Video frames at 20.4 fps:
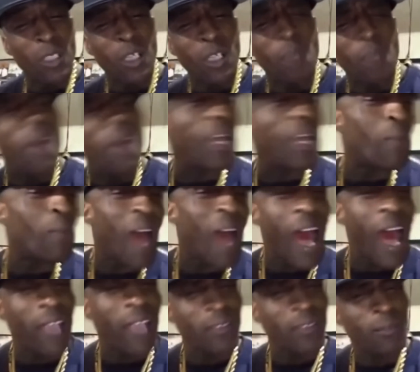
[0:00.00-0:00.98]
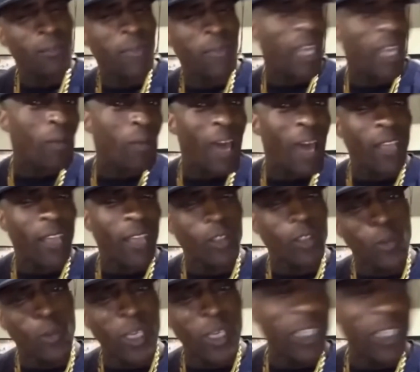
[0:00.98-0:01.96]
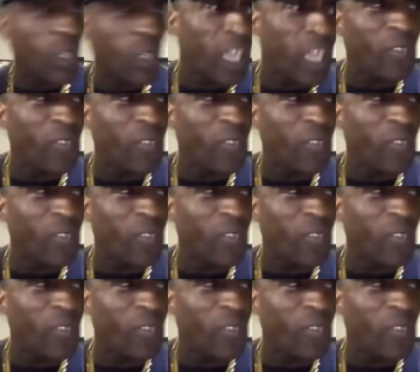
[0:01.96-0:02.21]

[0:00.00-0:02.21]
Um, make them hot. Make them hot on the radio.